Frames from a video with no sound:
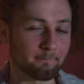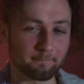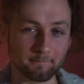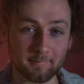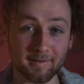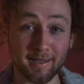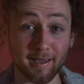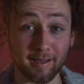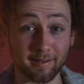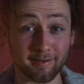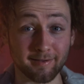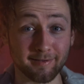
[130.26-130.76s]

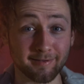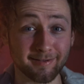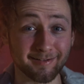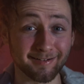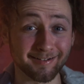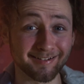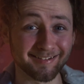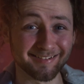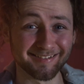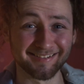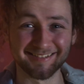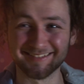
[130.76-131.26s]
Yeah.
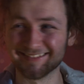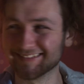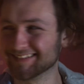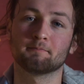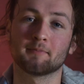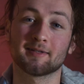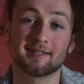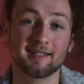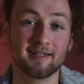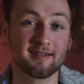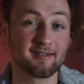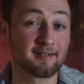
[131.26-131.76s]

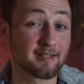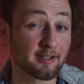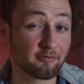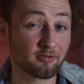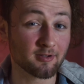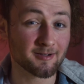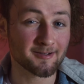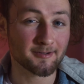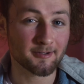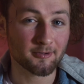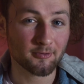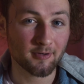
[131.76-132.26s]
But see, the
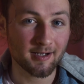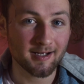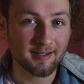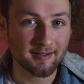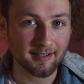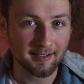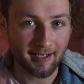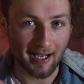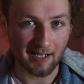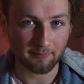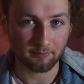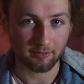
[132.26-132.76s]
difference between the
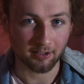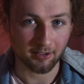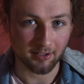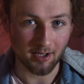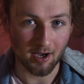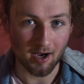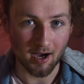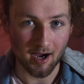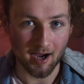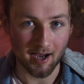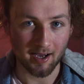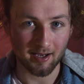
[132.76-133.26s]
camera and
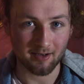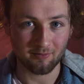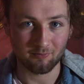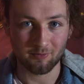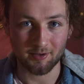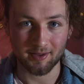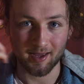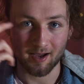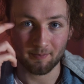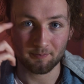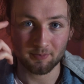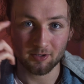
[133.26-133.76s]
eye
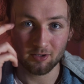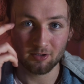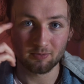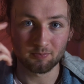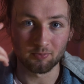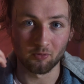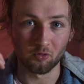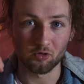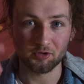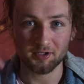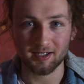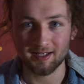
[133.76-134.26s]
with our
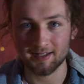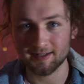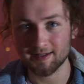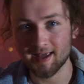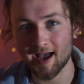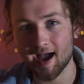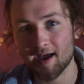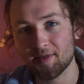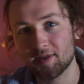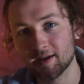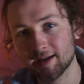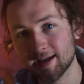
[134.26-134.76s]
pupils is
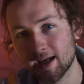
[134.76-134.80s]
that the